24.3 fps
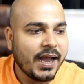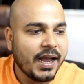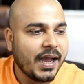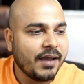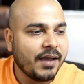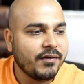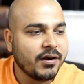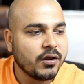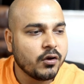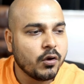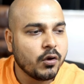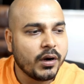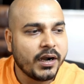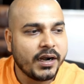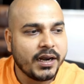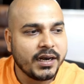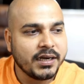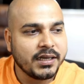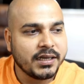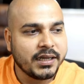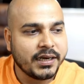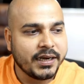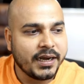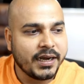I will go ahead
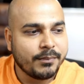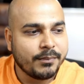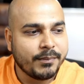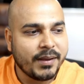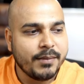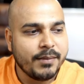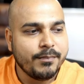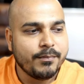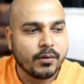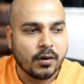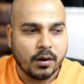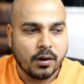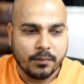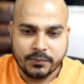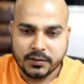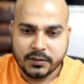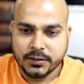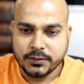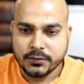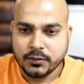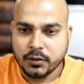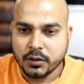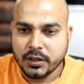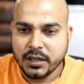and create my
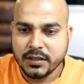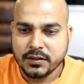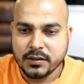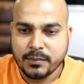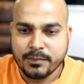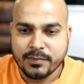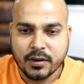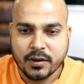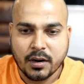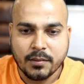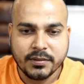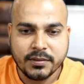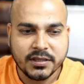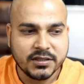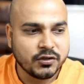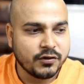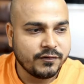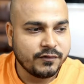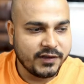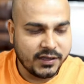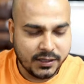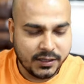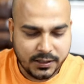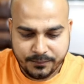prompt. Okay, the prompt is
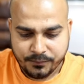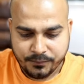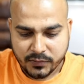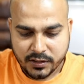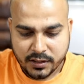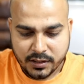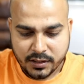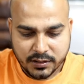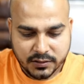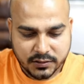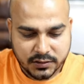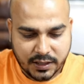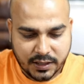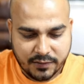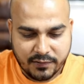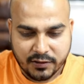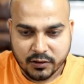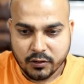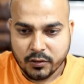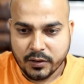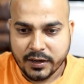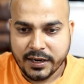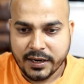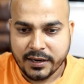over here. So I
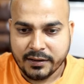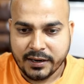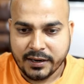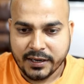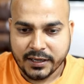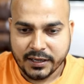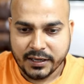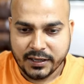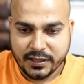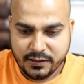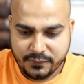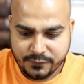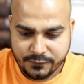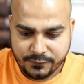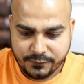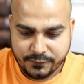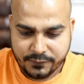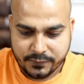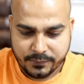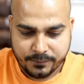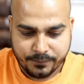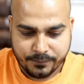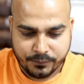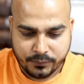will go ahead and write
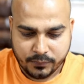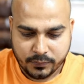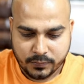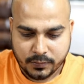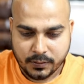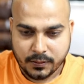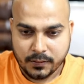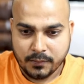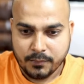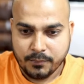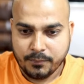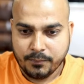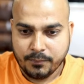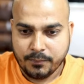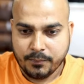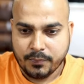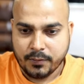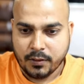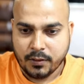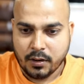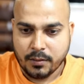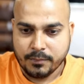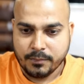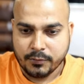if
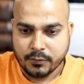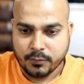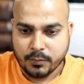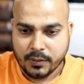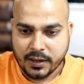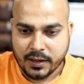prompt